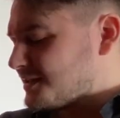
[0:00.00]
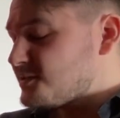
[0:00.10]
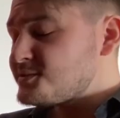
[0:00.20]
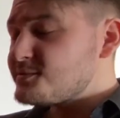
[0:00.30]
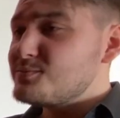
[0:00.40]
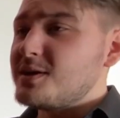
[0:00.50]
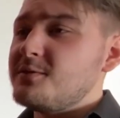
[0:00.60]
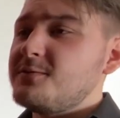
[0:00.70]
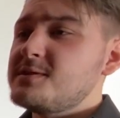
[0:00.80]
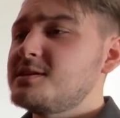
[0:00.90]
this was
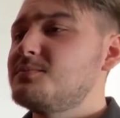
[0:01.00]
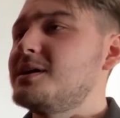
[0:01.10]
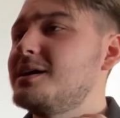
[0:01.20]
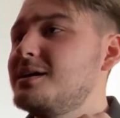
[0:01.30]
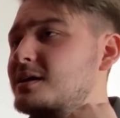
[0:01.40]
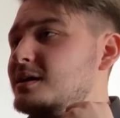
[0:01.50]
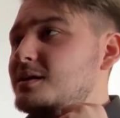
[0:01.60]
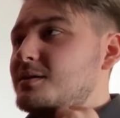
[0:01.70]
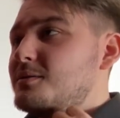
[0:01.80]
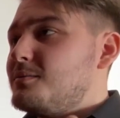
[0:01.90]
manifested by
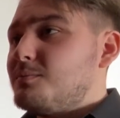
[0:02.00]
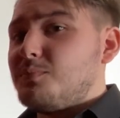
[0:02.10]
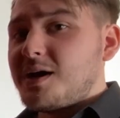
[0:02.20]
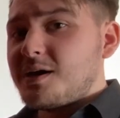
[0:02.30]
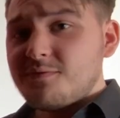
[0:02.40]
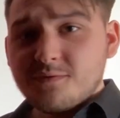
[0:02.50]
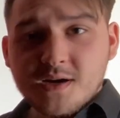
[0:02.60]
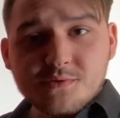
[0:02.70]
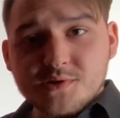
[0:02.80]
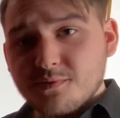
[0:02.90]
buying
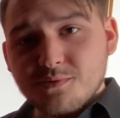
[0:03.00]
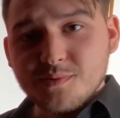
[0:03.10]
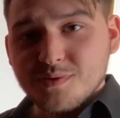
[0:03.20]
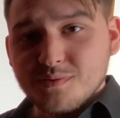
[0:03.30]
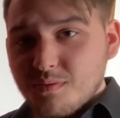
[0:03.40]
flowers for women